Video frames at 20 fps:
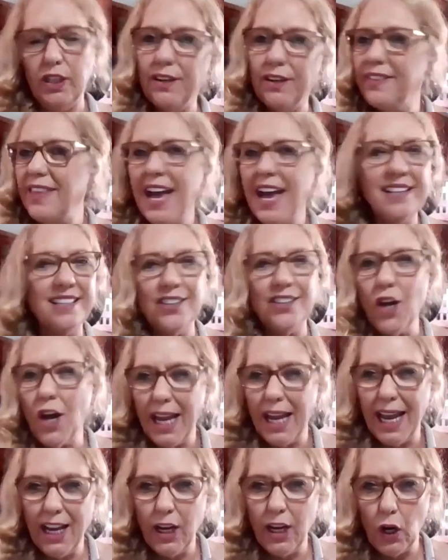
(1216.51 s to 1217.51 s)
That's not
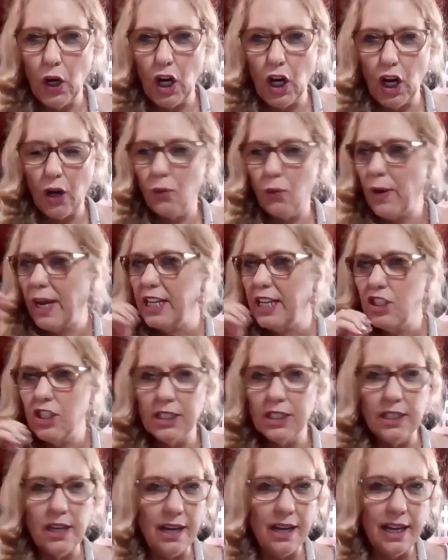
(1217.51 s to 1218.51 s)
anger. Rage is
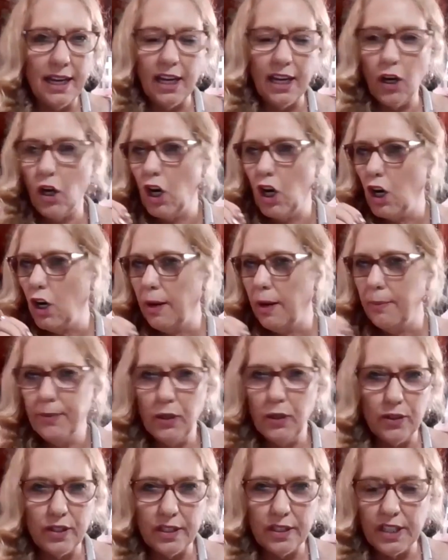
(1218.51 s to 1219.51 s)
not anger.
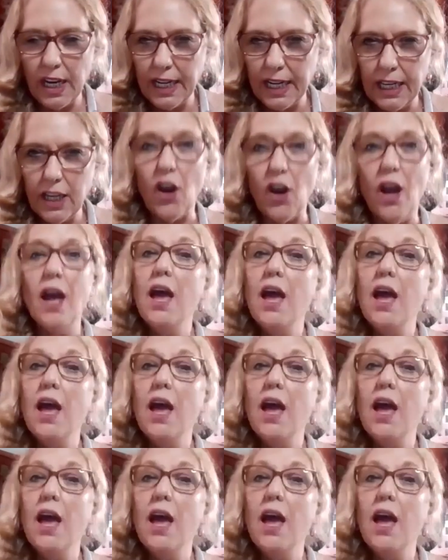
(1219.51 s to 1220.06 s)
Abuse is not anger.